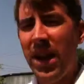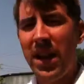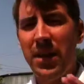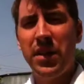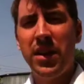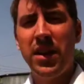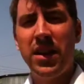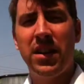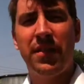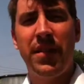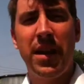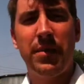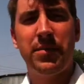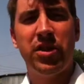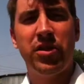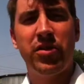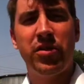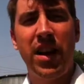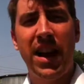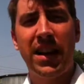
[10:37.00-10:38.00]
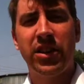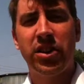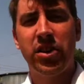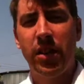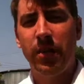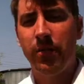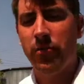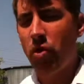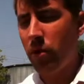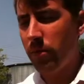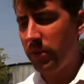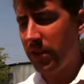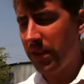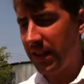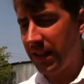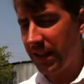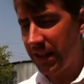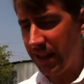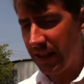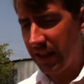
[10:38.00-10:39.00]
I think of abstraction, I'm normally
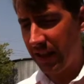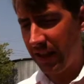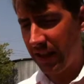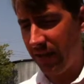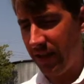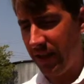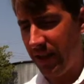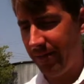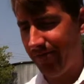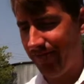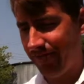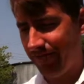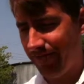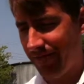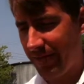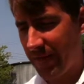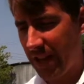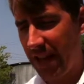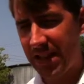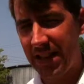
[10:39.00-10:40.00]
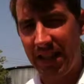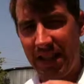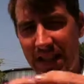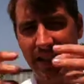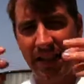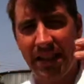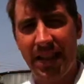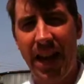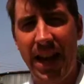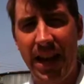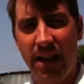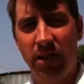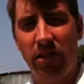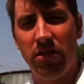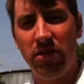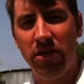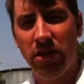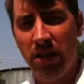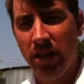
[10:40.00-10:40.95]
thinking of it as a scale.